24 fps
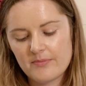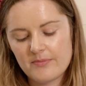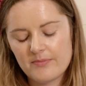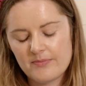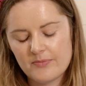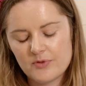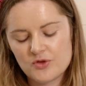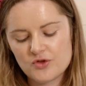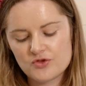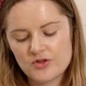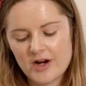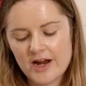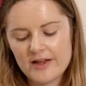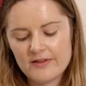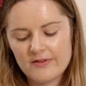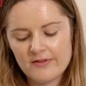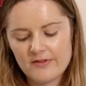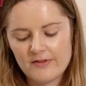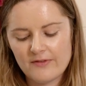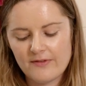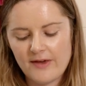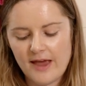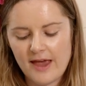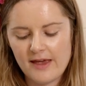
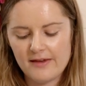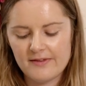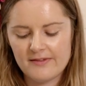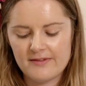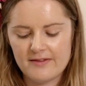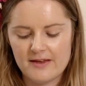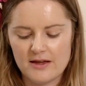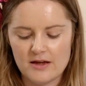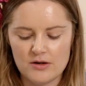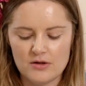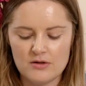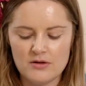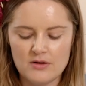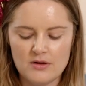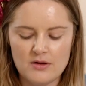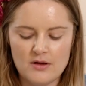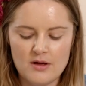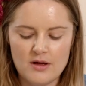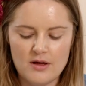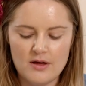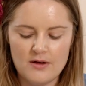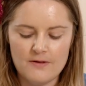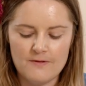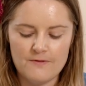strands of hessian
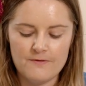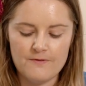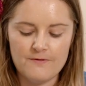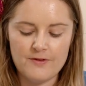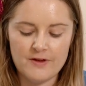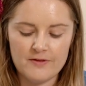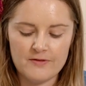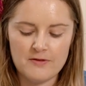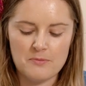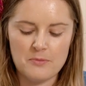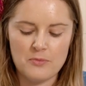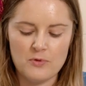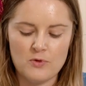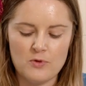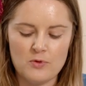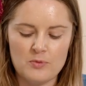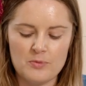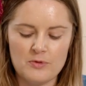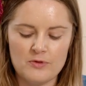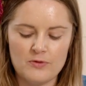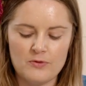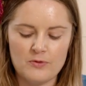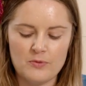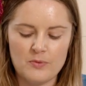visible
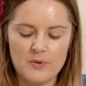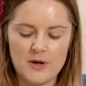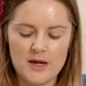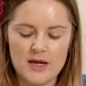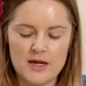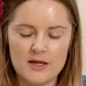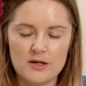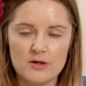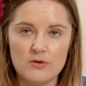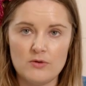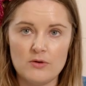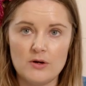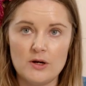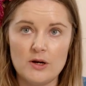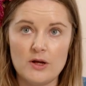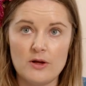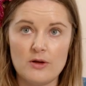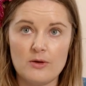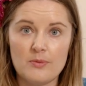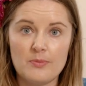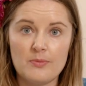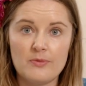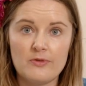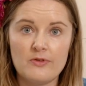between your
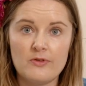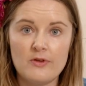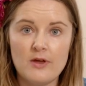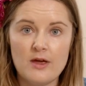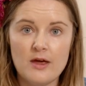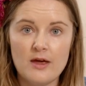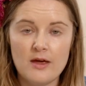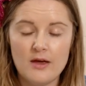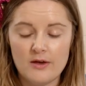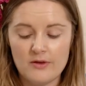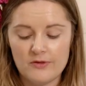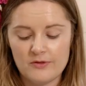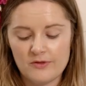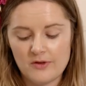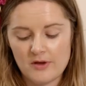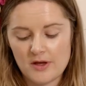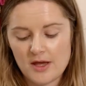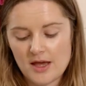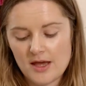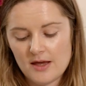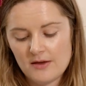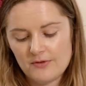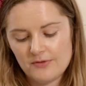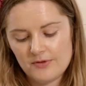loops. So
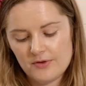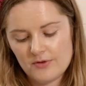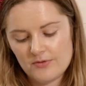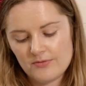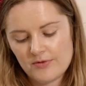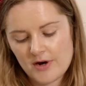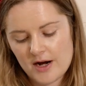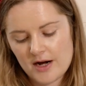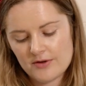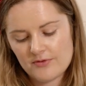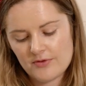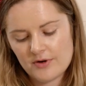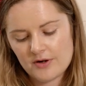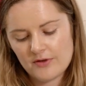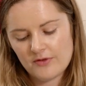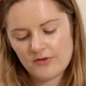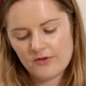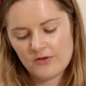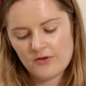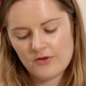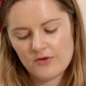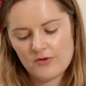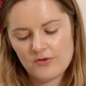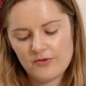if you rag rug
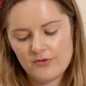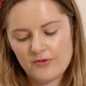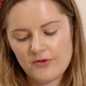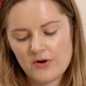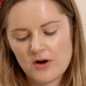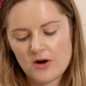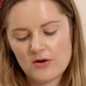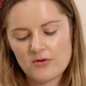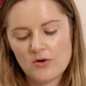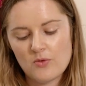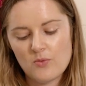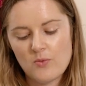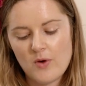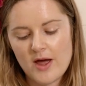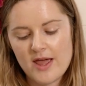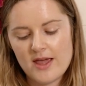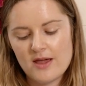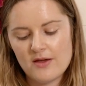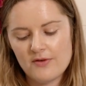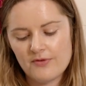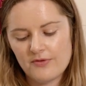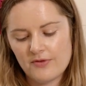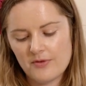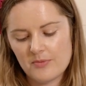too far
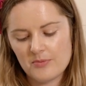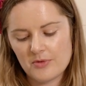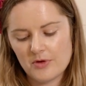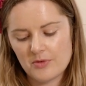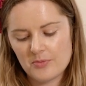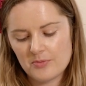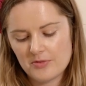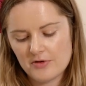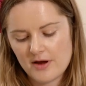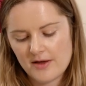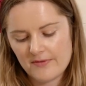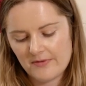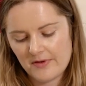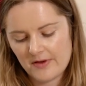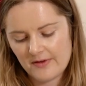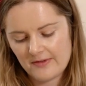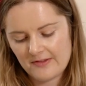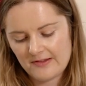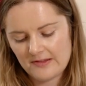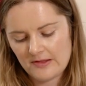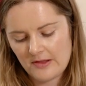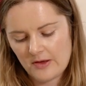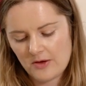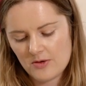away from your
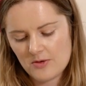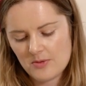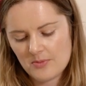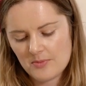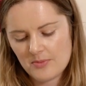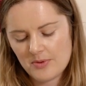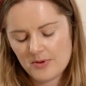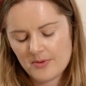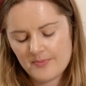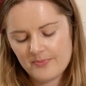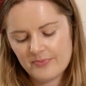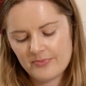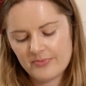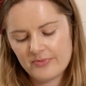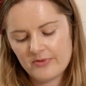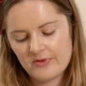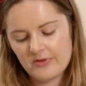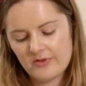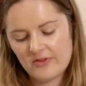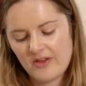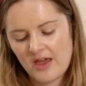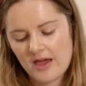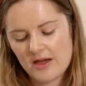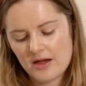previous loop,
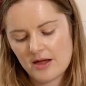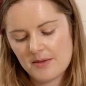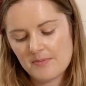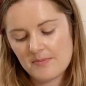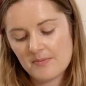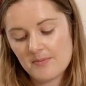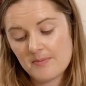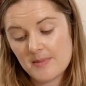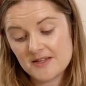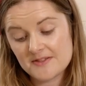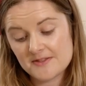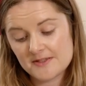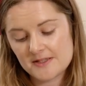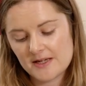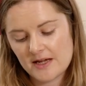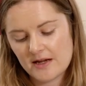say I missed